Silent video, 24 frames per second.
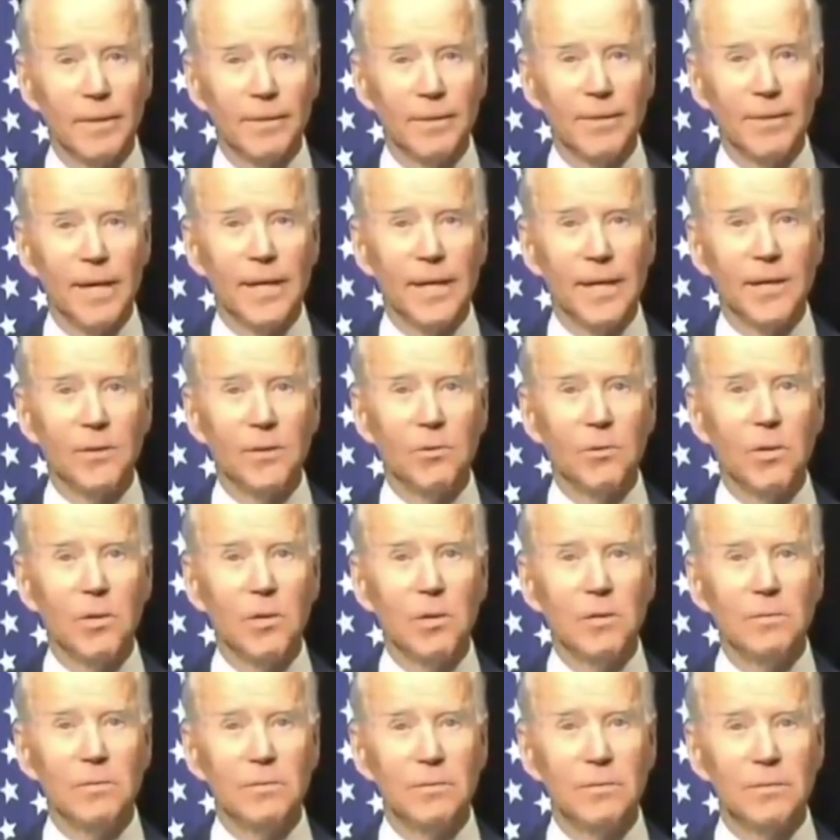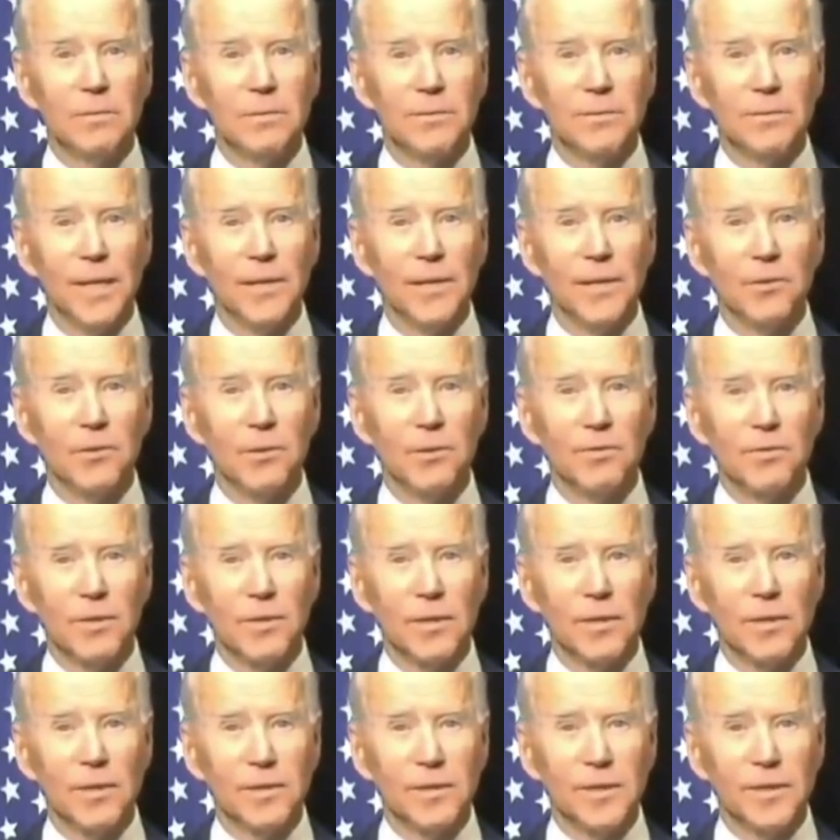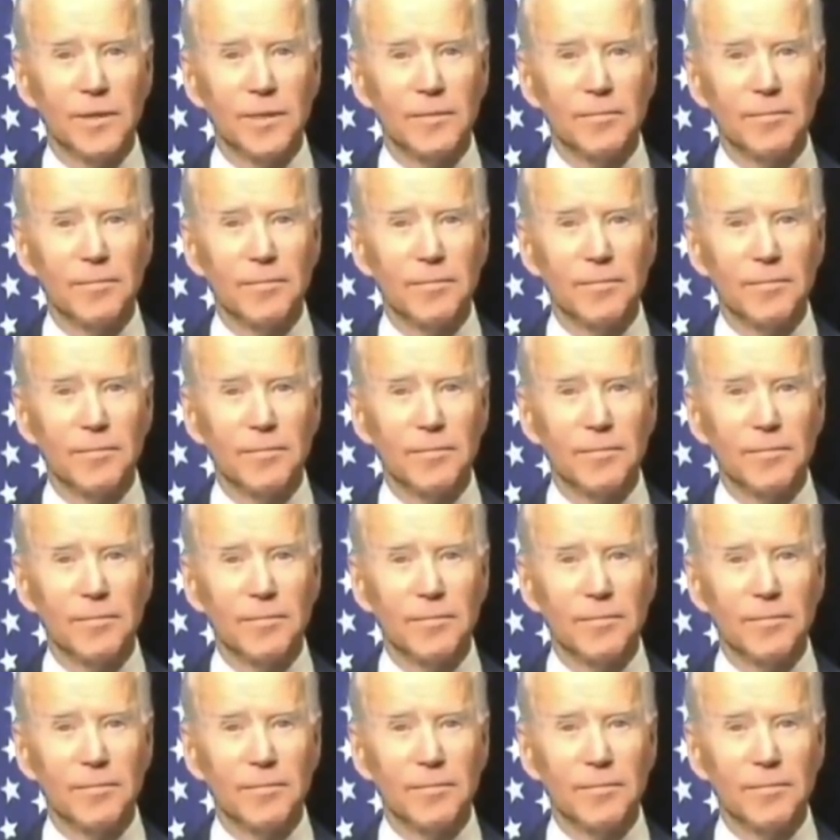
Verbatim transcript: Thank you all. Thank you all for listening.